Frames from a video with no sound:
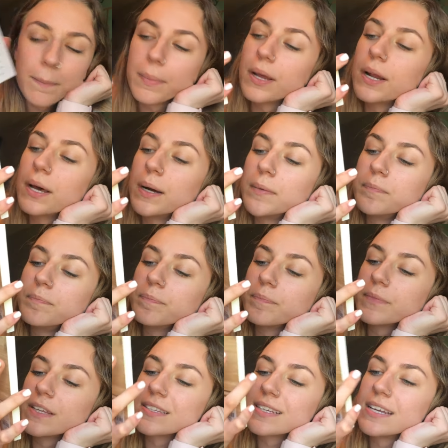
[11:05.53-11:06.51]
But
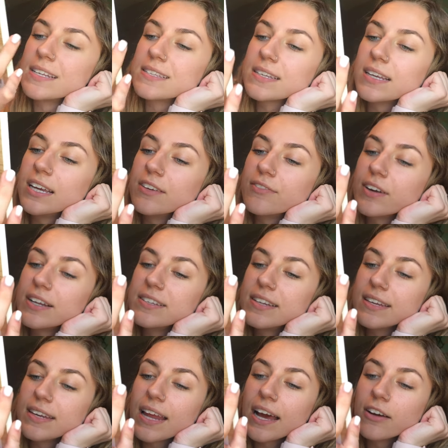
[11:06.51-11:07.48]
it says, if I
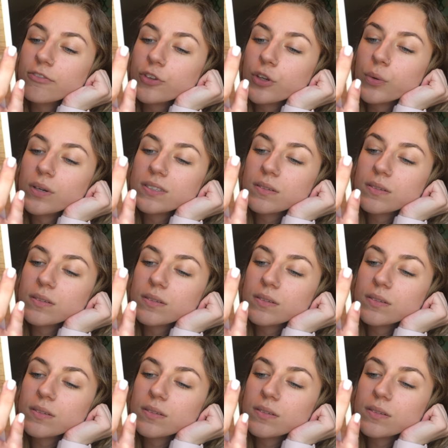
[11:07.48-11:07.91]
didn't have you